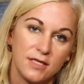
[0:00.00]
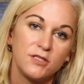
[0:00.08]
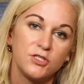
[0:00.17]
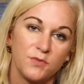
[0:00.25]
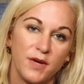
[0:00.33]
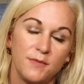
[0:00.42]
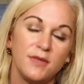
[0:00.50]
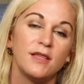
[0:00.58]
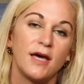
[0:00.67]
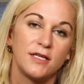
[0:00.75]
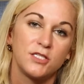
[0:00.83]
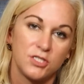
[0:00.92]
get your baby
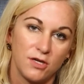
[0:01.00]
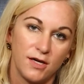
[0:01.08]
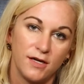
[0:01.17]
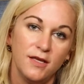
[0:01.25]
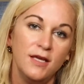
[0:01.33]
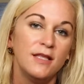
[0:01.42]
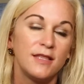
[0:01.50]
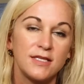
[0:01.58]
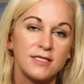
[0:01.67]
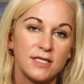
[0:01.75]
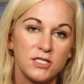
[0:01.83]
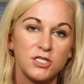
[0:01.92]
latched on.
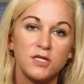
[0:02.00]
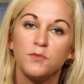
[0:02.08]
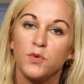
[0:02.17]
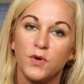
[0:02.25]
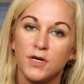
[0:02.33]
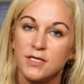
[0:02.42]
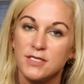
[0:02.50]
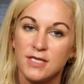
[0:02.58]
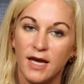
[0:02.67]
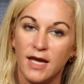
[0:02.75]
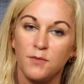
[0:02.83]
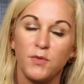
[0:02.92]
That's such an important
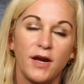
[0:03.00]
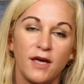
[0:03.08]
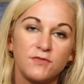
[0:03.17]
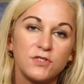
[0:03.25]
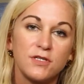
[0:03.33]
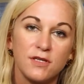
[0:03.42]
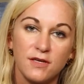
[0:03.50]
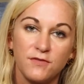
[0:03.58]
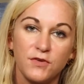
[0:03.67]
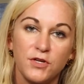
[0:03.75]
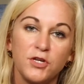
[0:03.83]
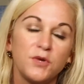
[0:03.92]
time right after delivery.